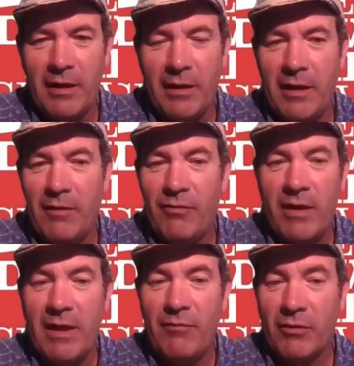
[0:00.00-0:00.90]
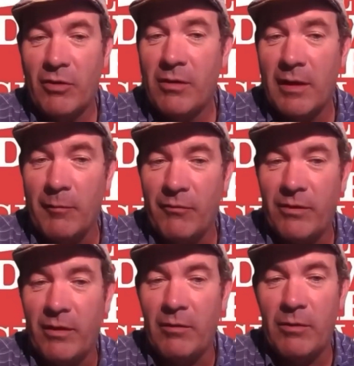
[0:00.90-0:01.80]
And uh, if they ever do come for
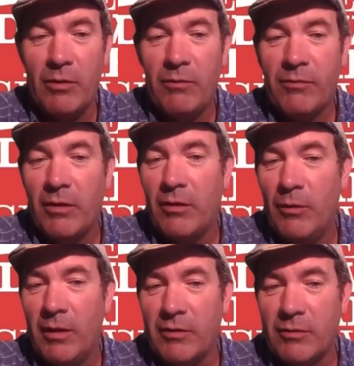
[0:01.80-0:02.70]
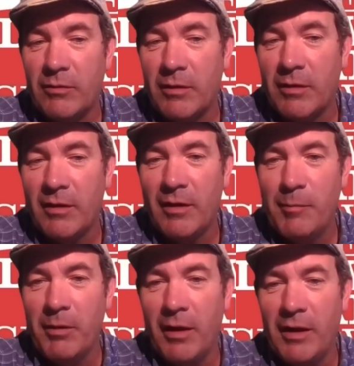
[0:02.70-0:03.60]
you, you've got all us
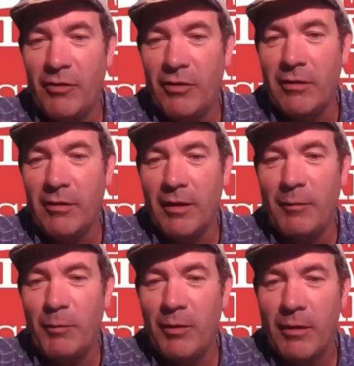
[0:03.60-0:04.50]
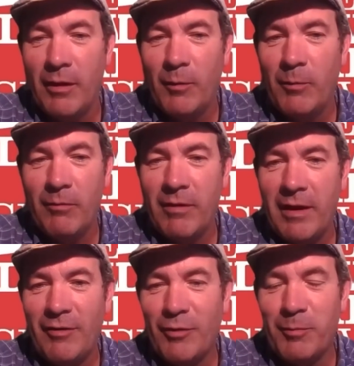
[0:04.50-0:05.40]
behind you, and we'll we'll
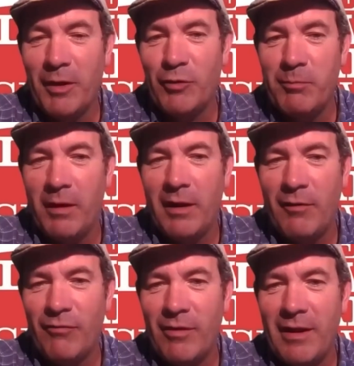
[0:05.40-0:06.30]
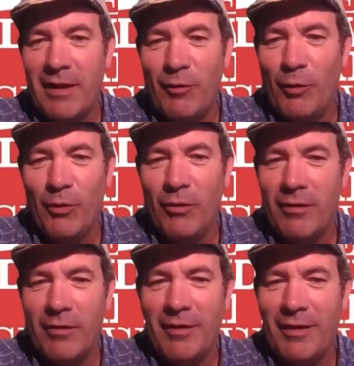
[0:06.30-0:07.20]
raise as much money for any law
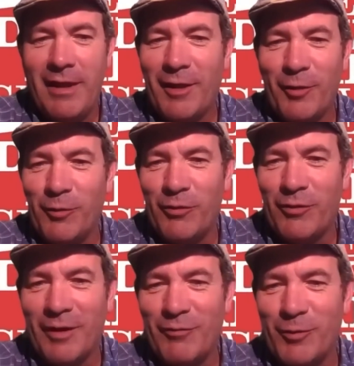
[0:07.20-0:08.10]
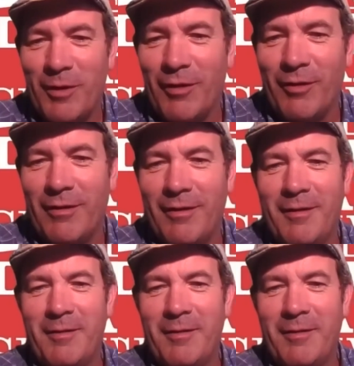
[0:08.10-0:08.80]
legal stuff as well.